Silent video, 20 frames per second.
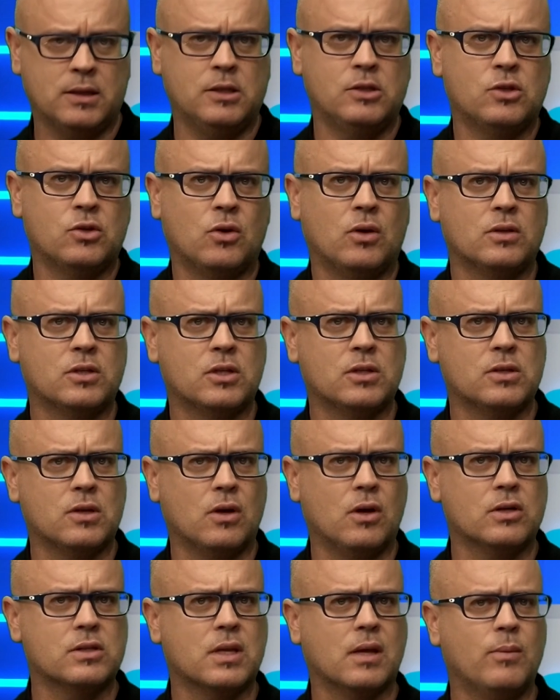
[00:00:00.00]
his chances
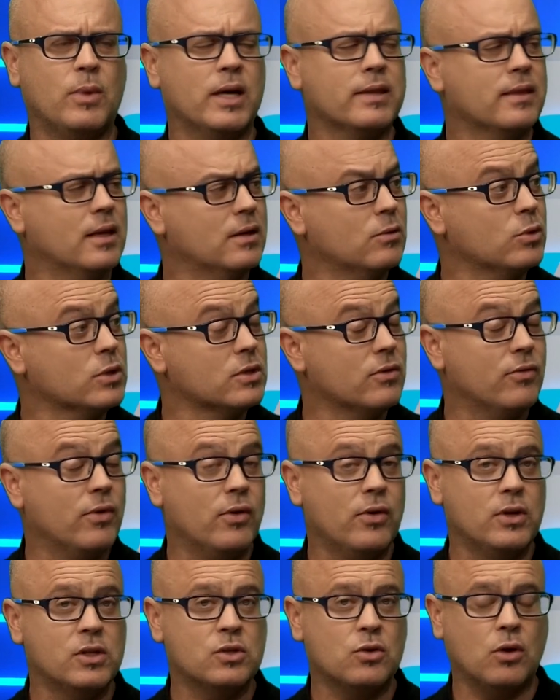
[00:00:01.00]
last time out. That was a
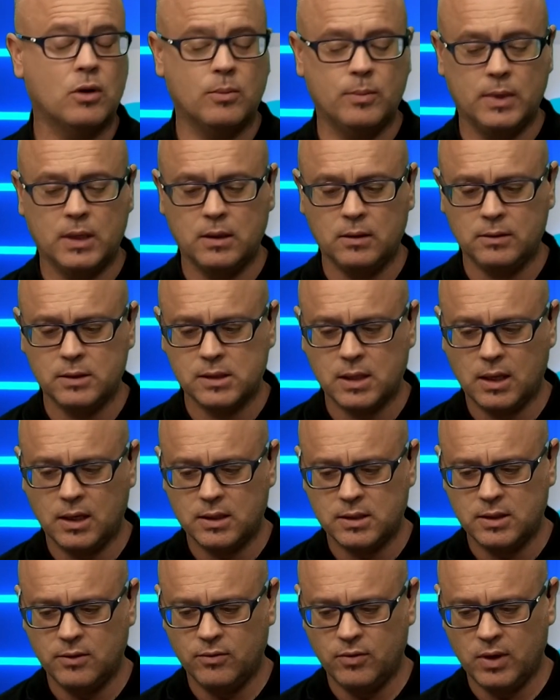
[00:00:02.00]
very strong middle
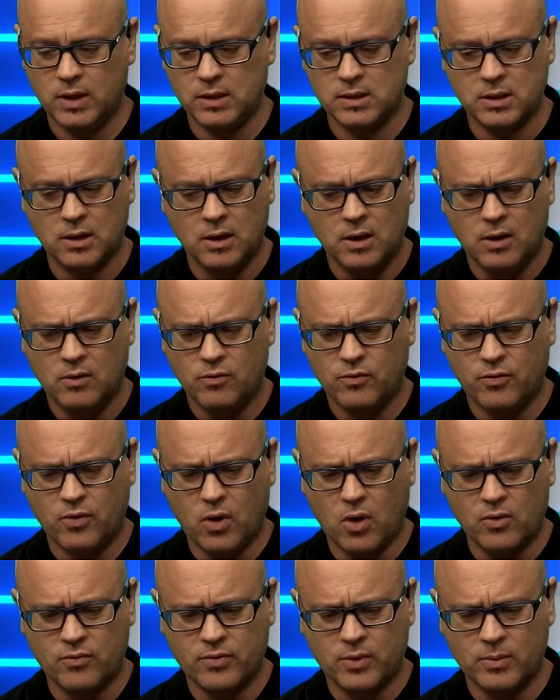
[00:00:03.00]
stakes event,
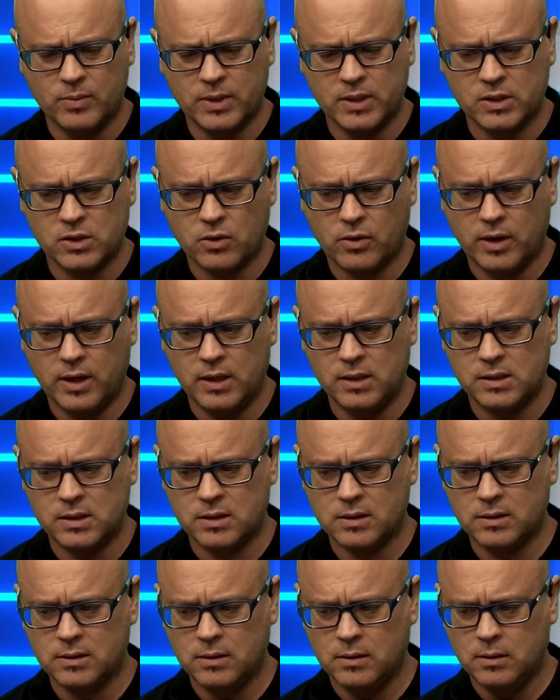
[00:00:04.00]
far from
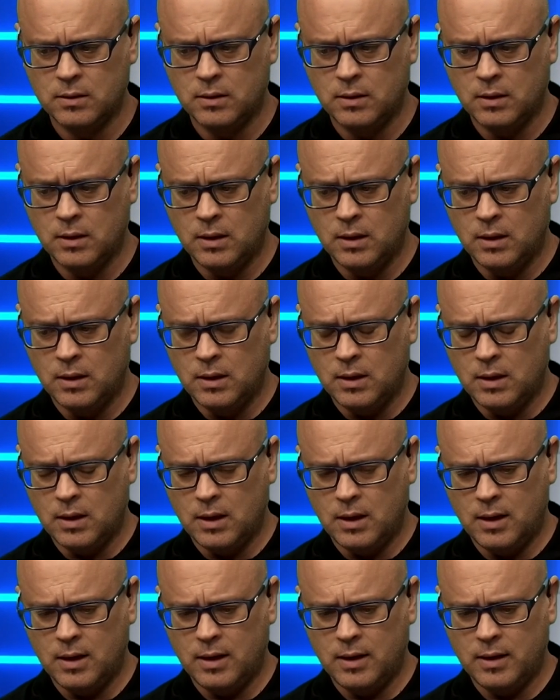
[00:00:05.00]
disgraced.
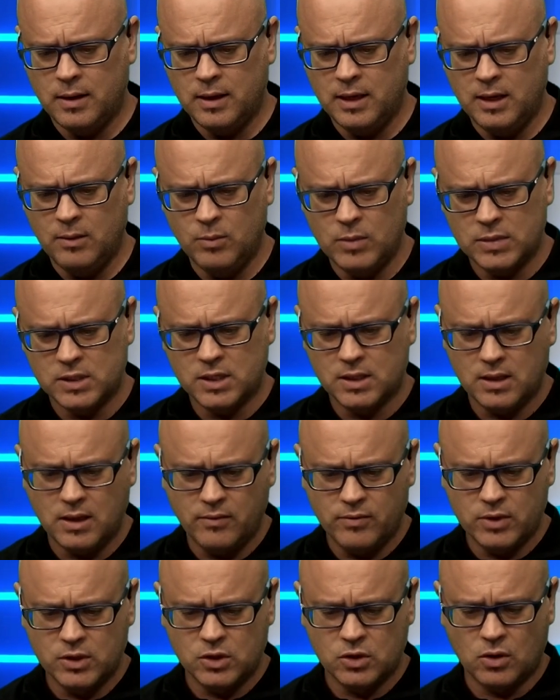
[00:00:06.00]
He must
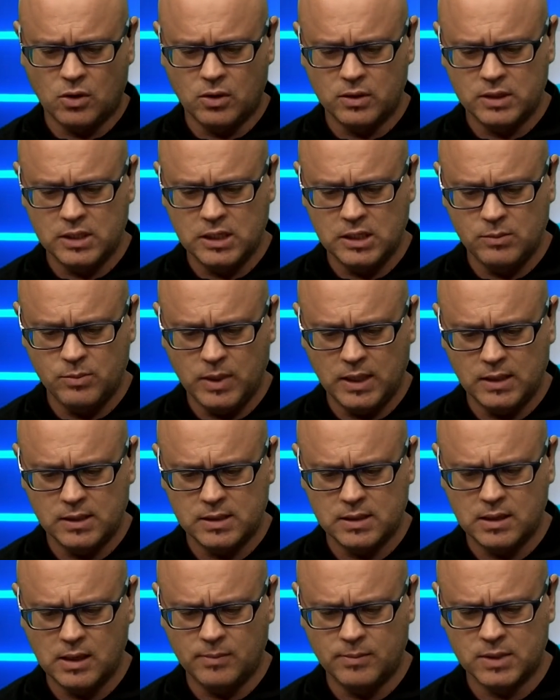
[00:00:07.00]
have a chance. He's been
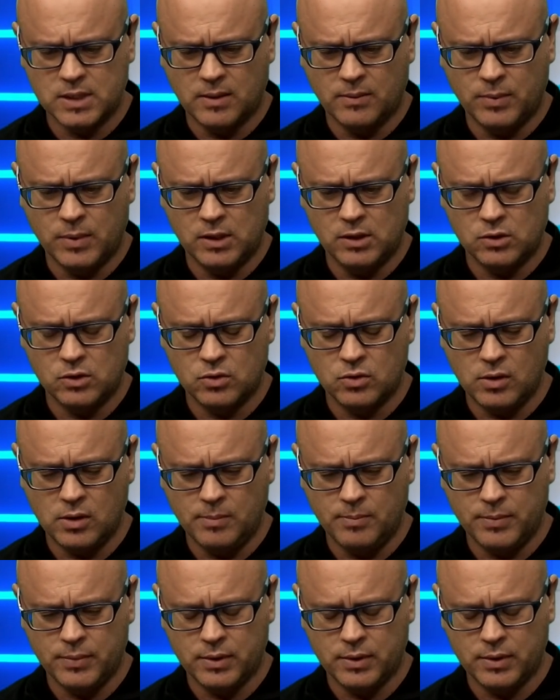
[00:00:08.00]
stepped up in trip.